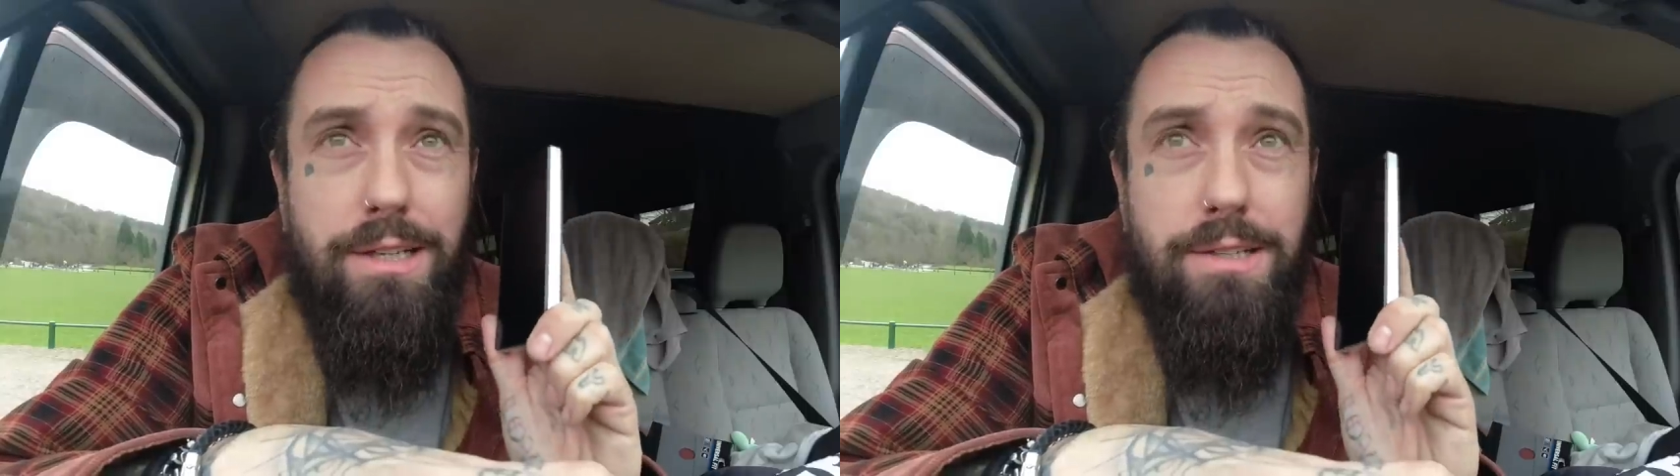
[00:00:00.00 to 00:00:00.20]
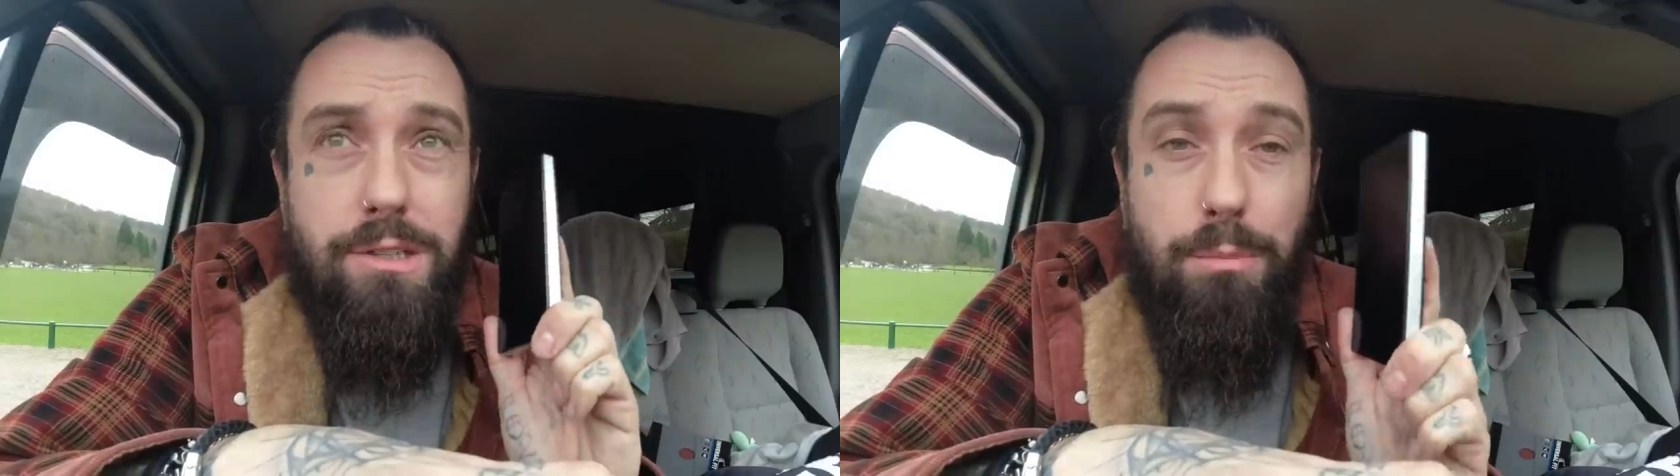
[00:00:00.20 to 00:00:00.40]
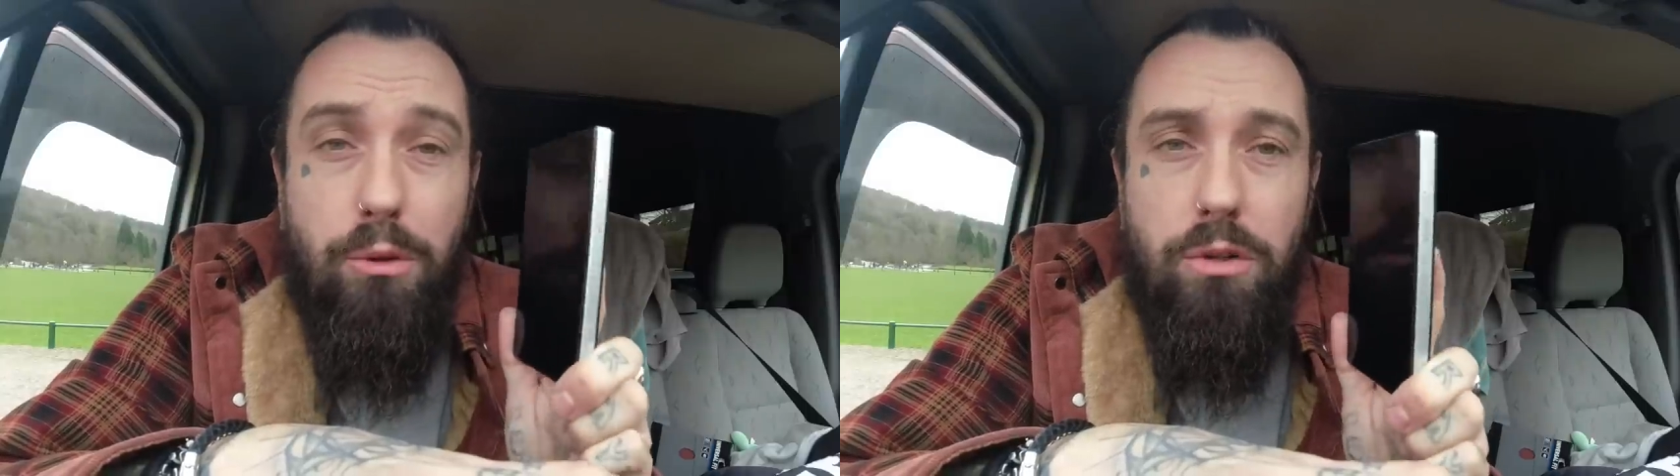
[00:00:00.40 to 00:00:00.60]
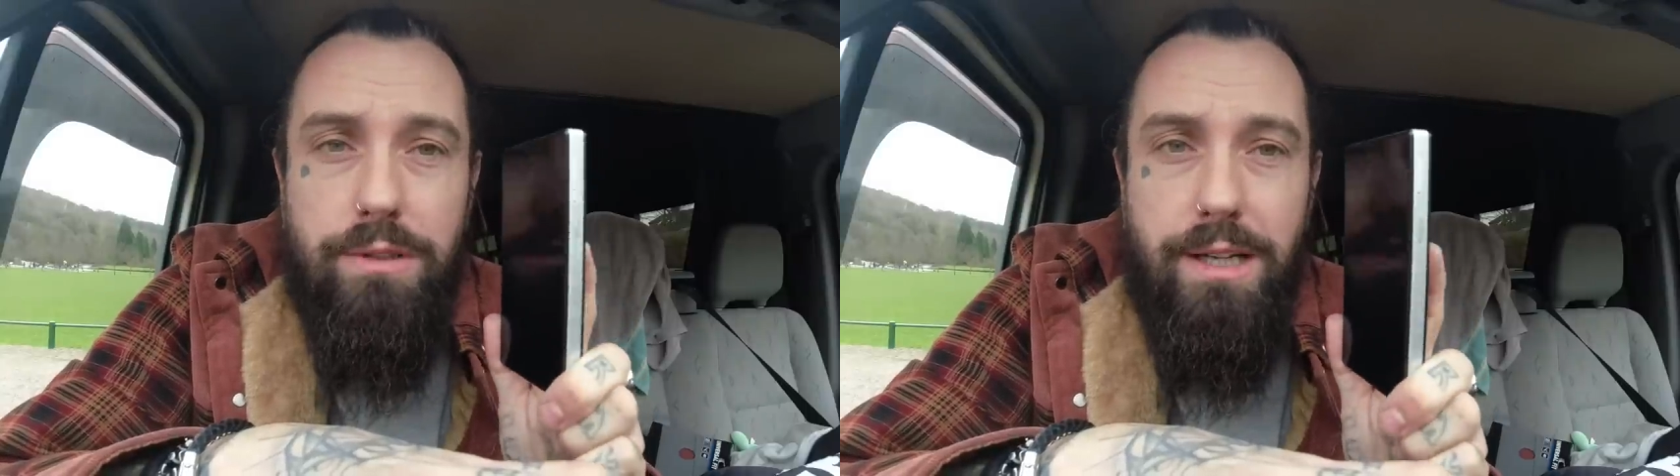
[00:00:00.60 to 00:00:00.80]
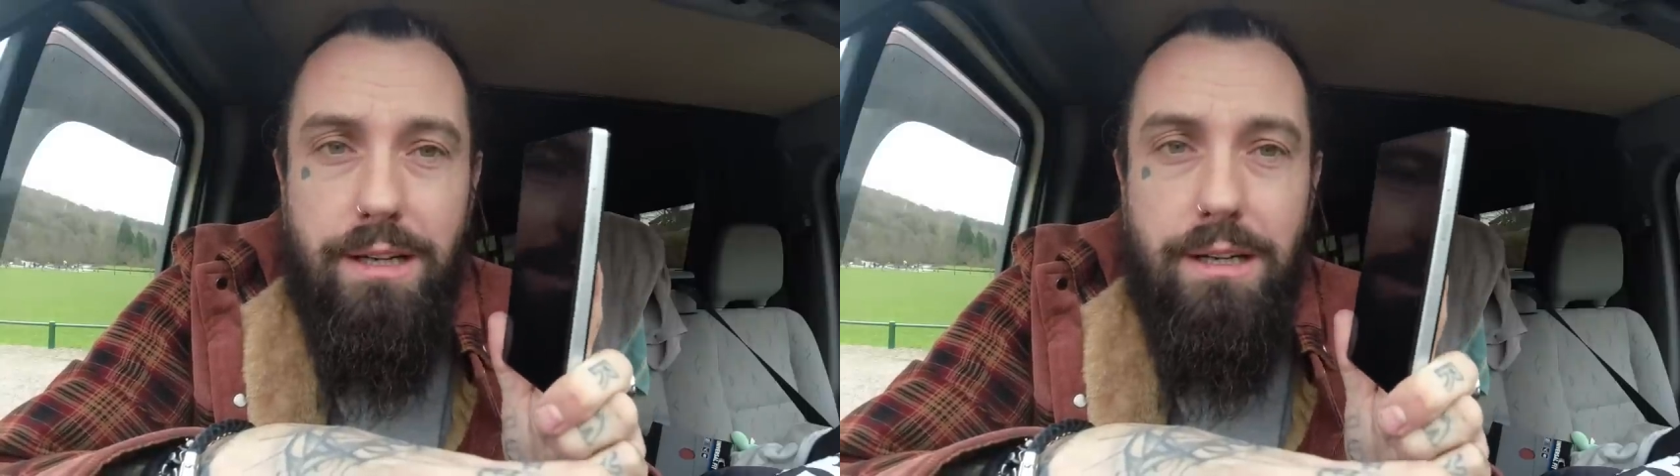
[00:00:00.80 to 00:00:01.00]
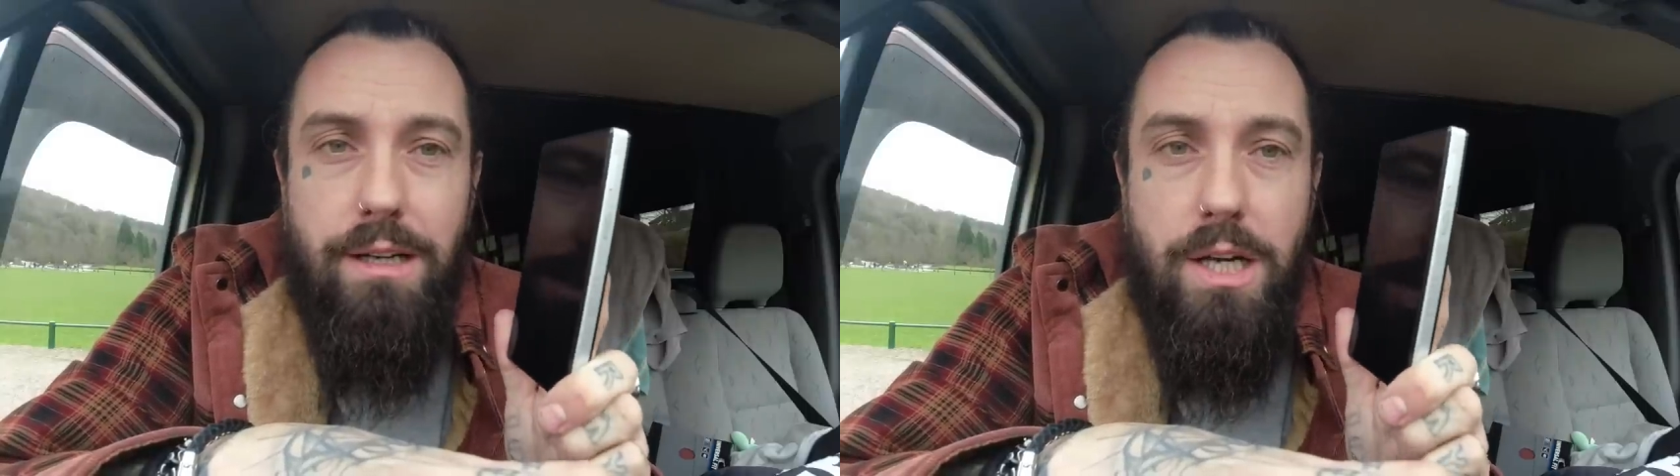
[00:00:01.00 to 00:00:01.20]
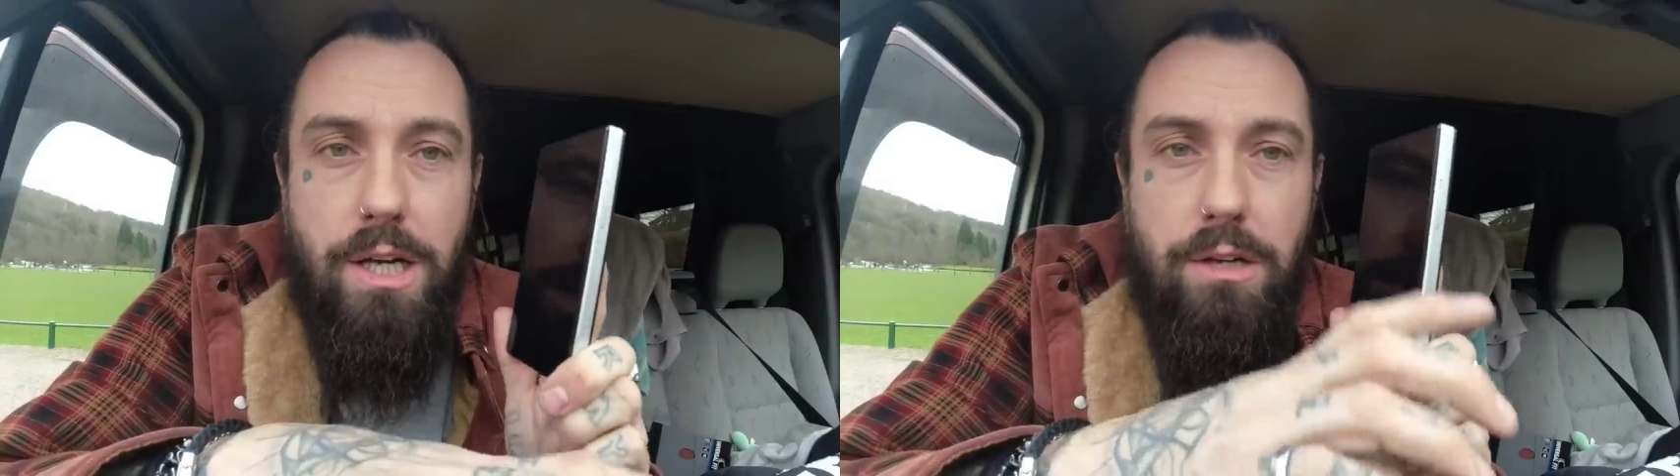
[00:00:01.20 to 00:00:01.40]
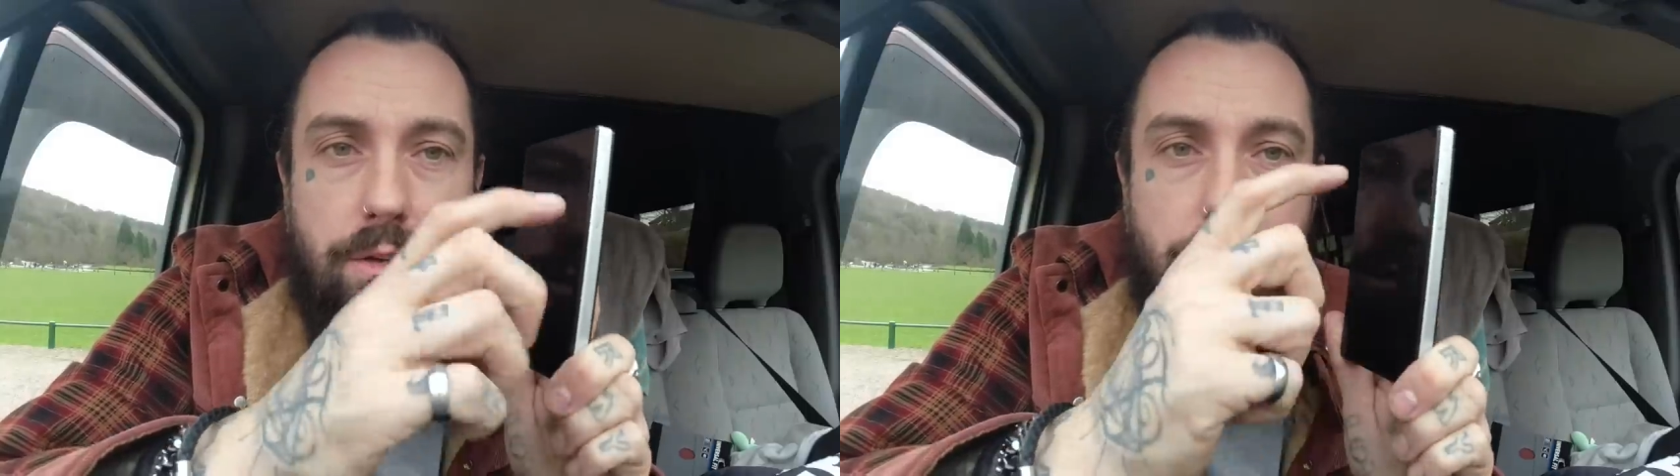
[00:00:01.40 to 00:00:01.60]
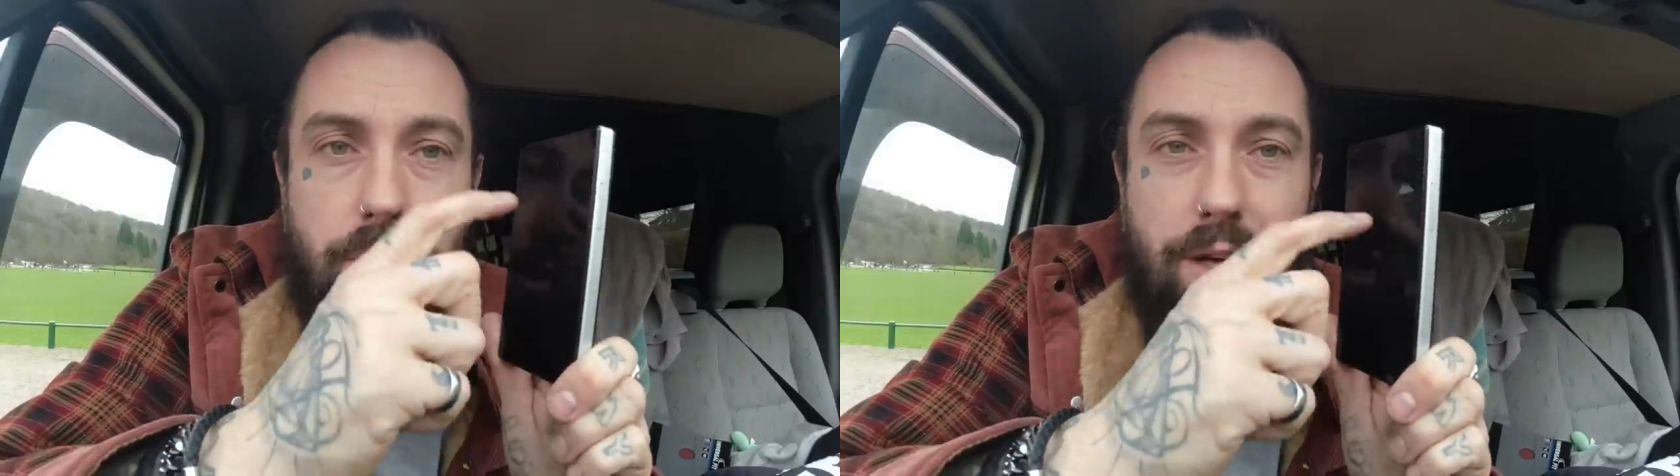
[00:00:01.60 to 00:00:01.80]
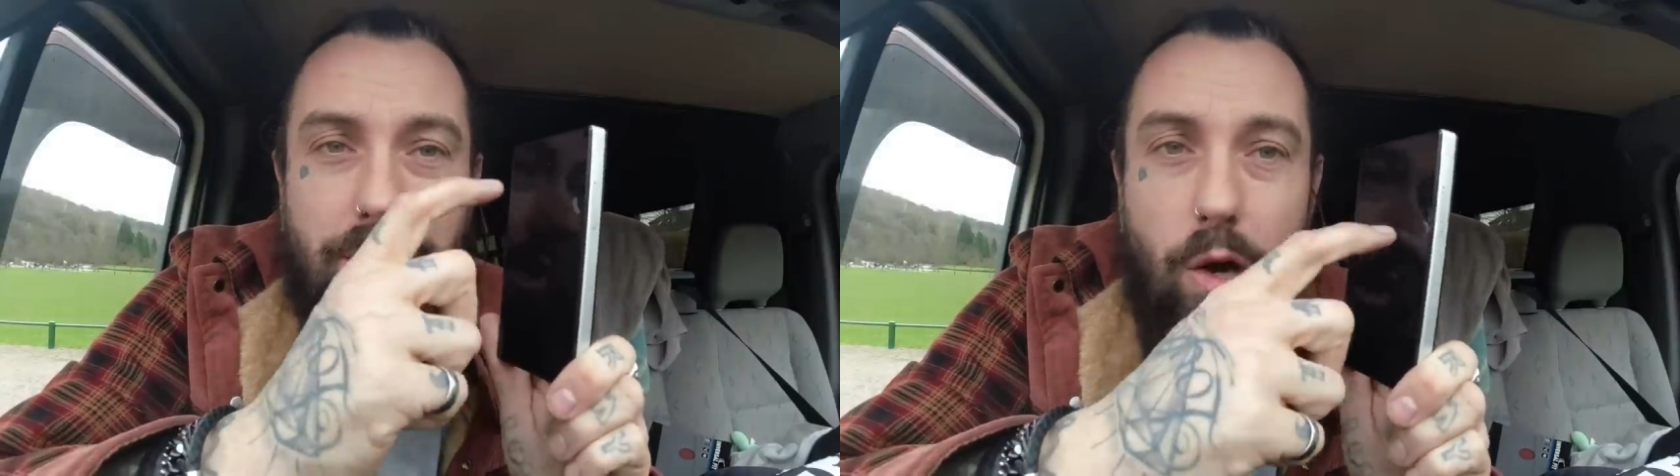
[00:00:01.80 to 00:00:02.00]
support that, you
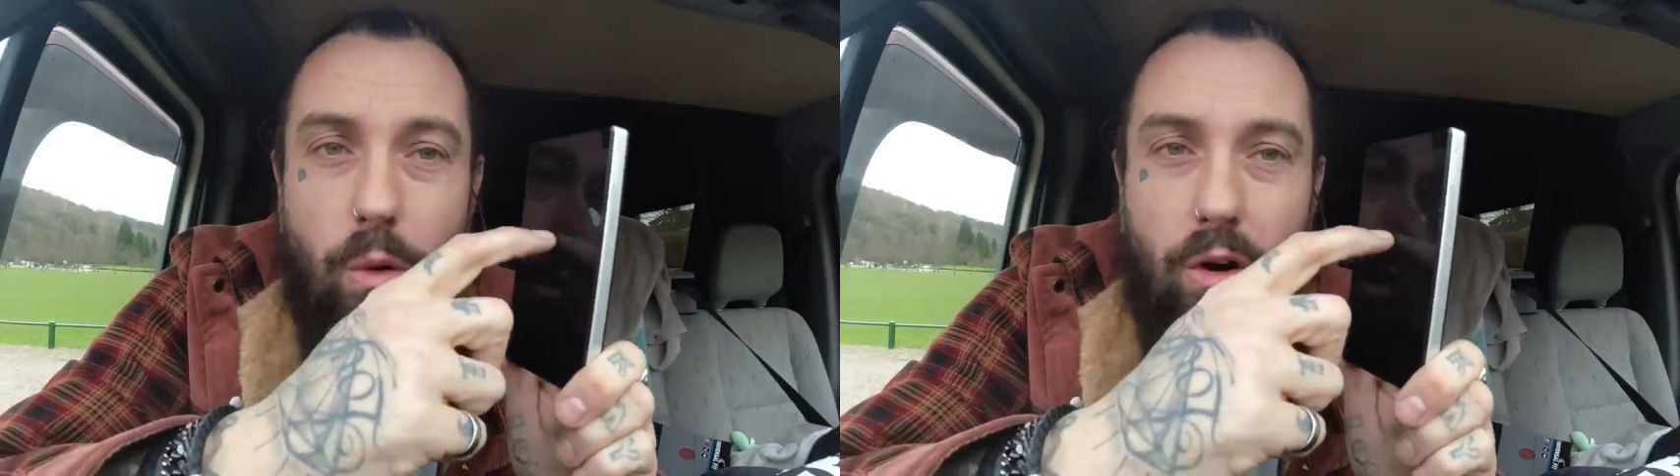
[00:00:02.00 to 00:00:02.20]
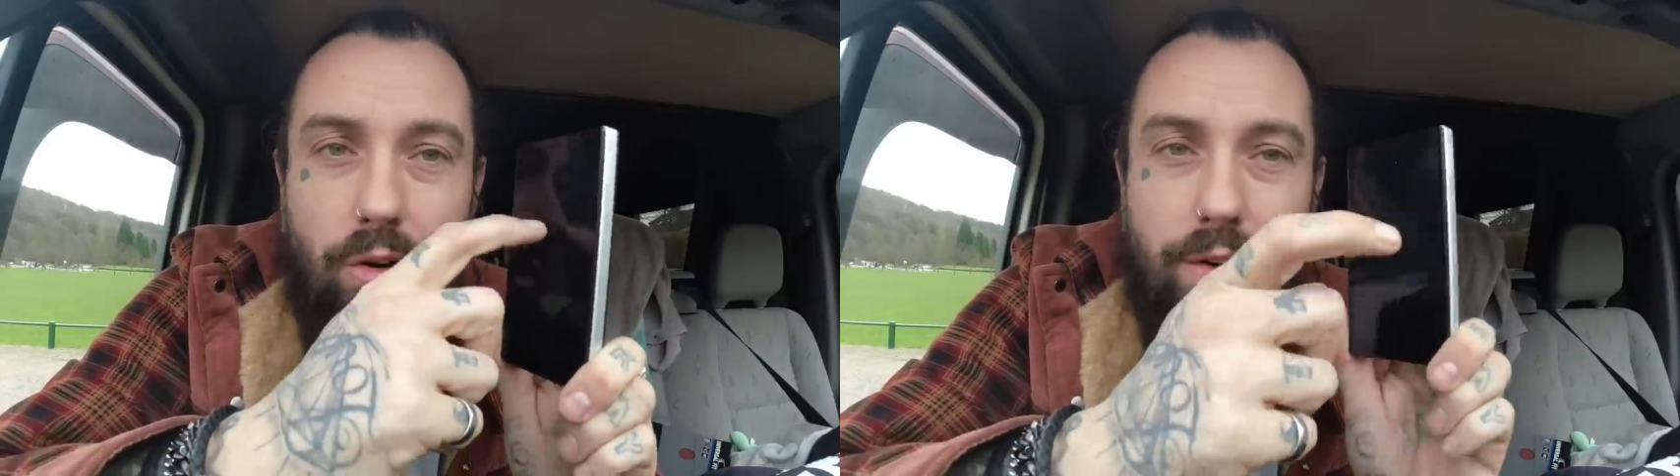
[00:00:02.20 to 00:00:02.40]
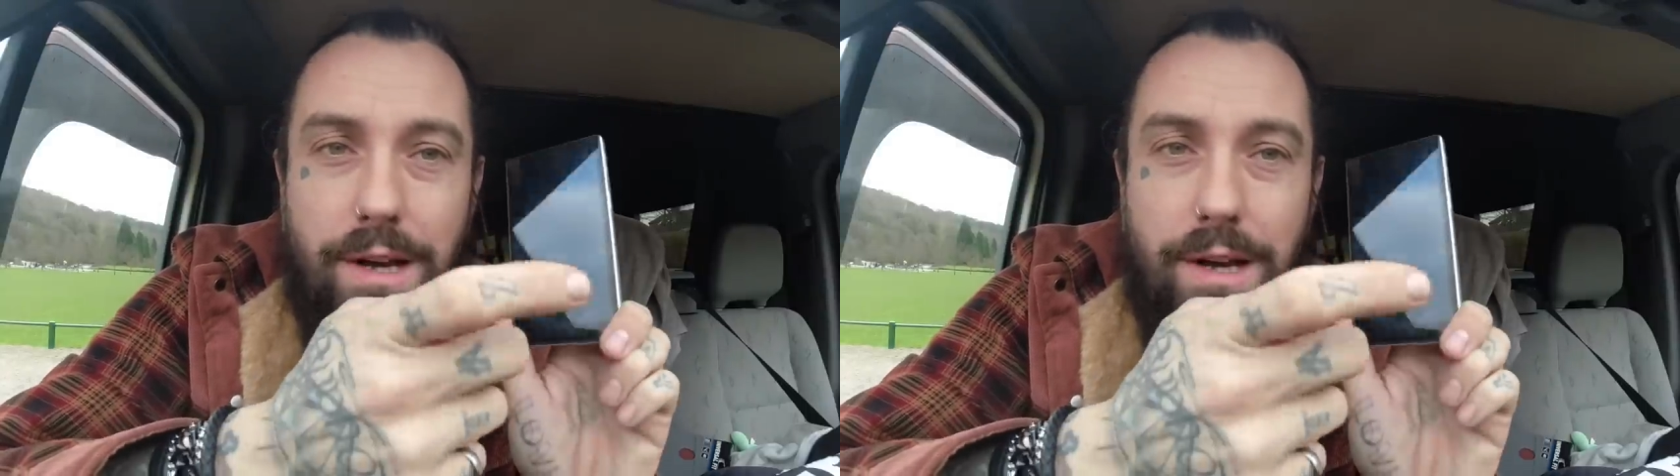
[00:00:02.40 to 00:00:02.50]
can go on